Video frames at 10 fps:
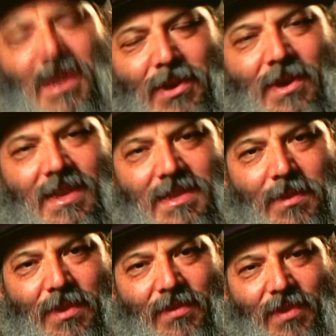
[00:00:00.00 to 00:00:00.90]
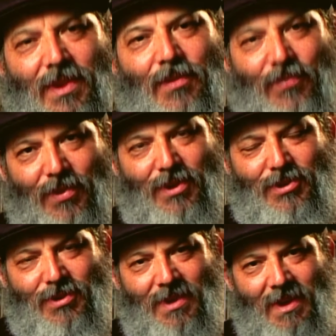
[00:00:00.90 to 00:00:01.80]
a look at some of the video
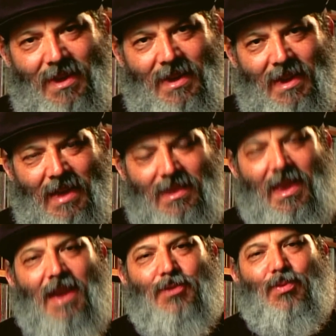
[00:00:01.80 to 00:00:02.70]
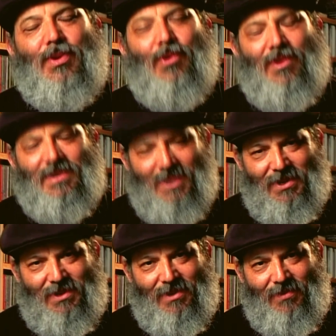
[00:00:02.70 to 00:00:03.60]
footage at the actual recording
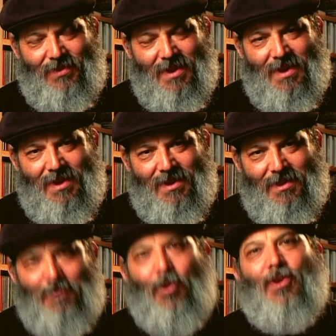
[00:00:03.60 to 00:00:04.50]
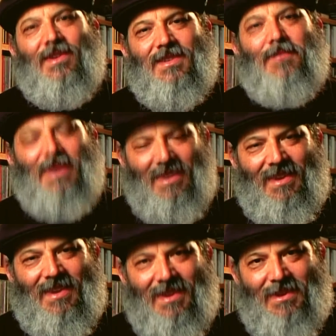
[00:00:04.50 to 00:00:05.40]
session of the boys and
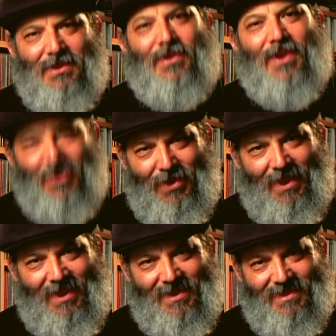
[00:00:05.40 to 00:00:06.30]
me doing our thing.